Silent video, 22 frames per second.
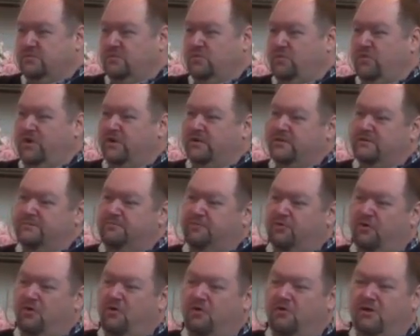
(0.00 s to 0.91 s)
where the
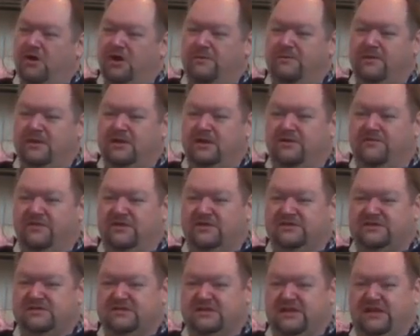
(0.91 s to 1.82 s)
programming of
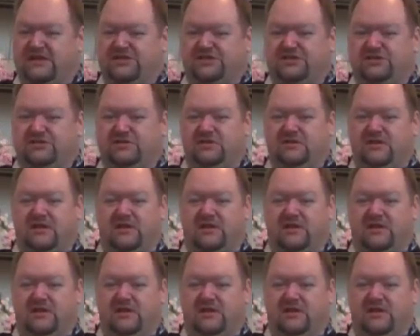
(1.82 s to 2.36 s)
his station